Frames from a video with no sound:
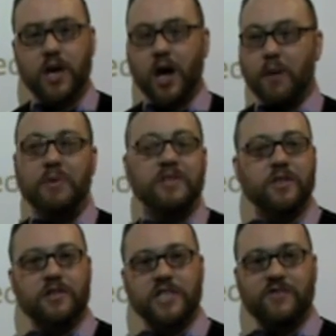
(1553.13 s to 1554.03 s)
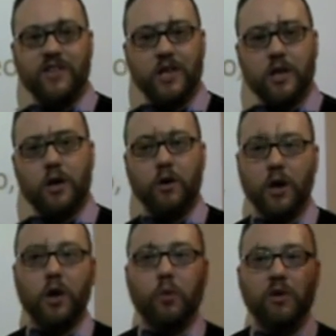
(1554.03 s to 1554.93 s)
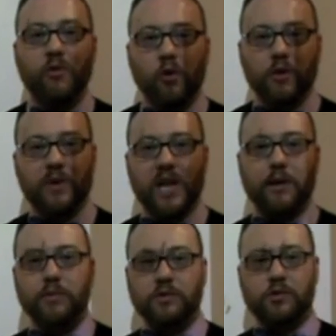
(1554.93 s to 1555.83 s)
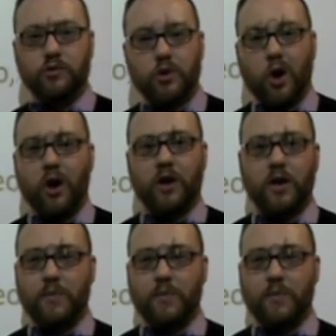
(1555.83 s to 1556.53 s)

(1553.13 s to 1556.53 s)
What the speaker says: Up until this video, we've only been able to talk